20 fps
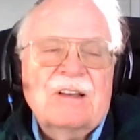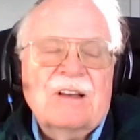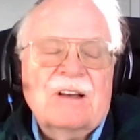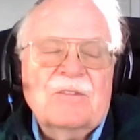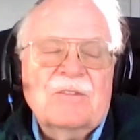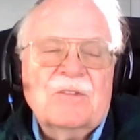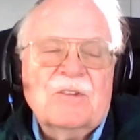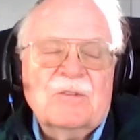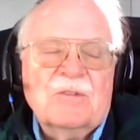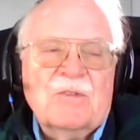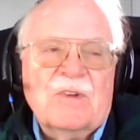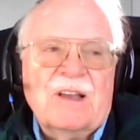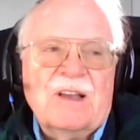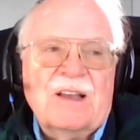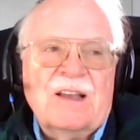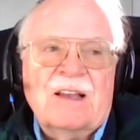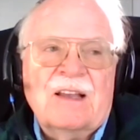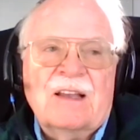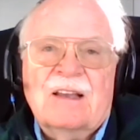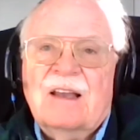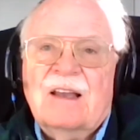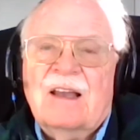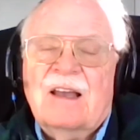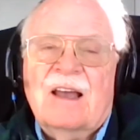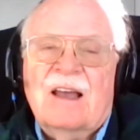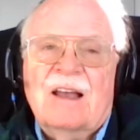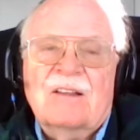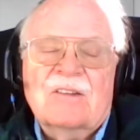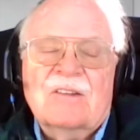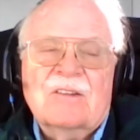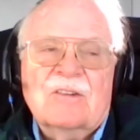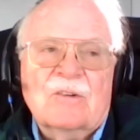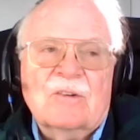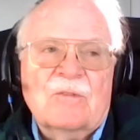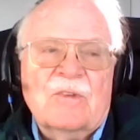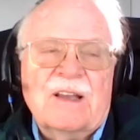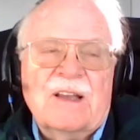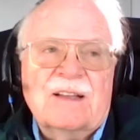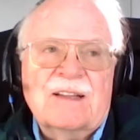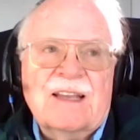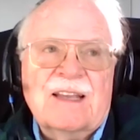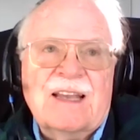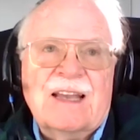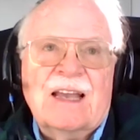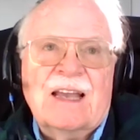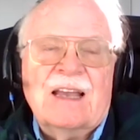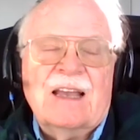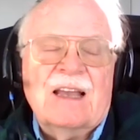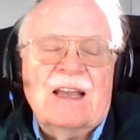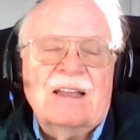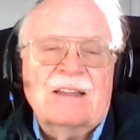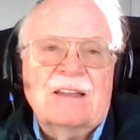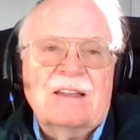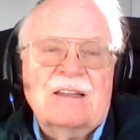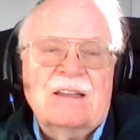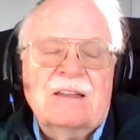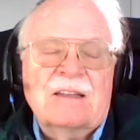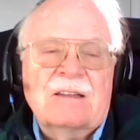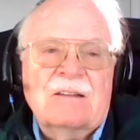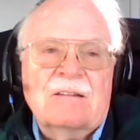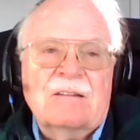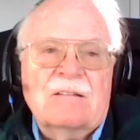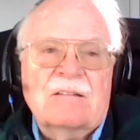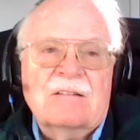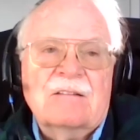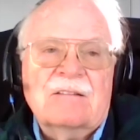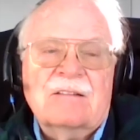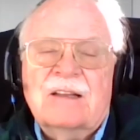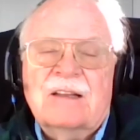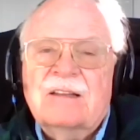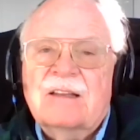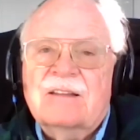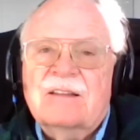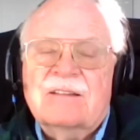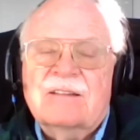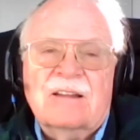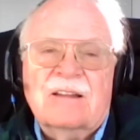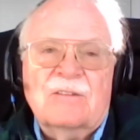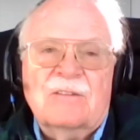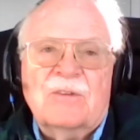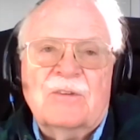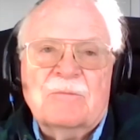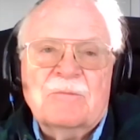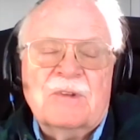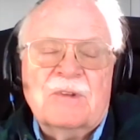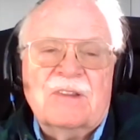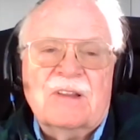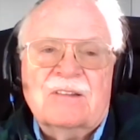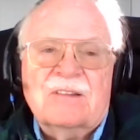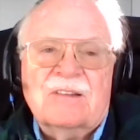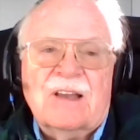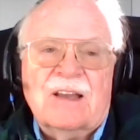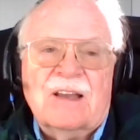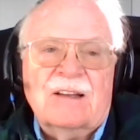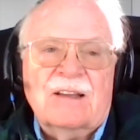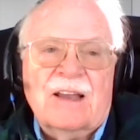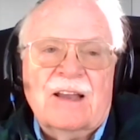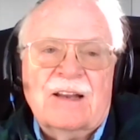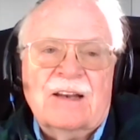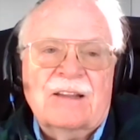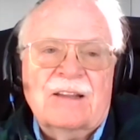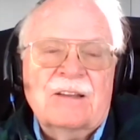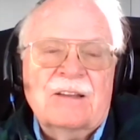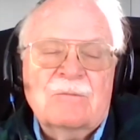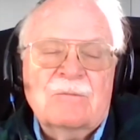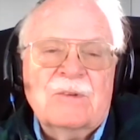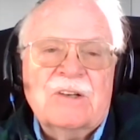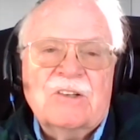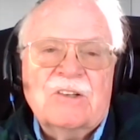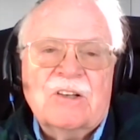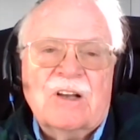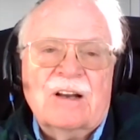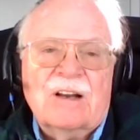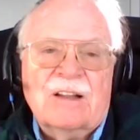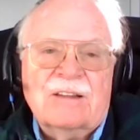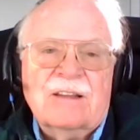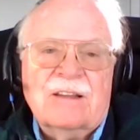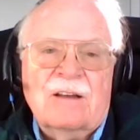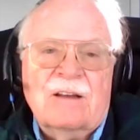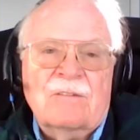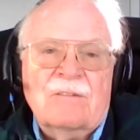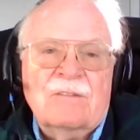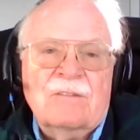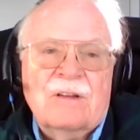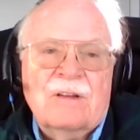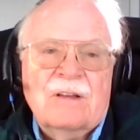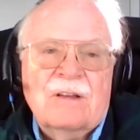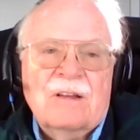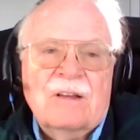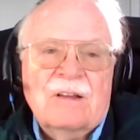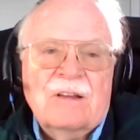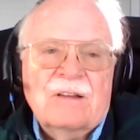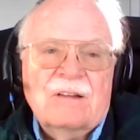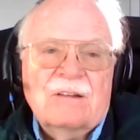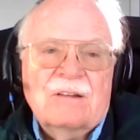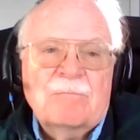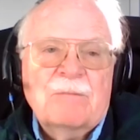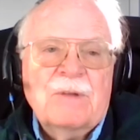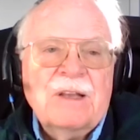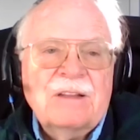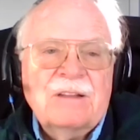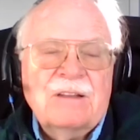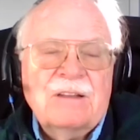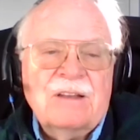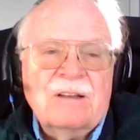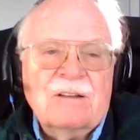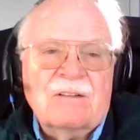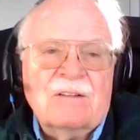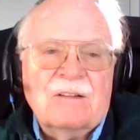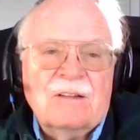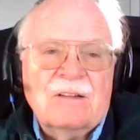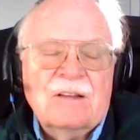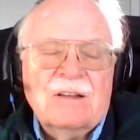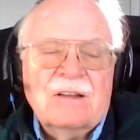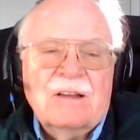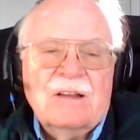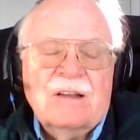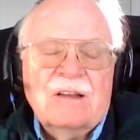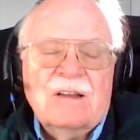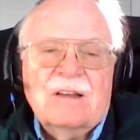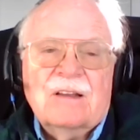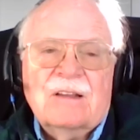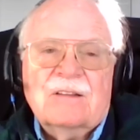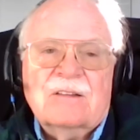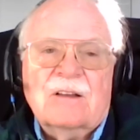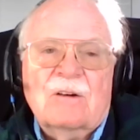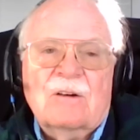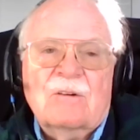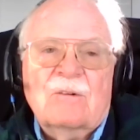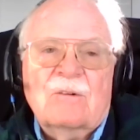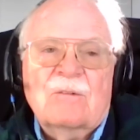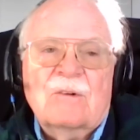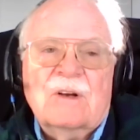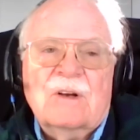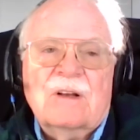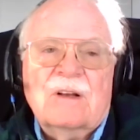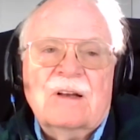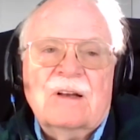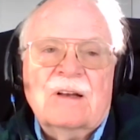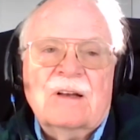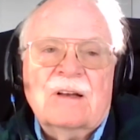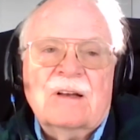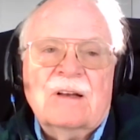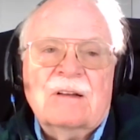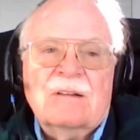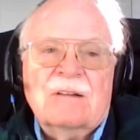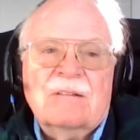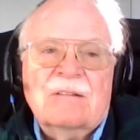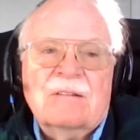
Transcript: of surveilling and then send its stuff up to the satellite, and then we shot it down. Big deal. So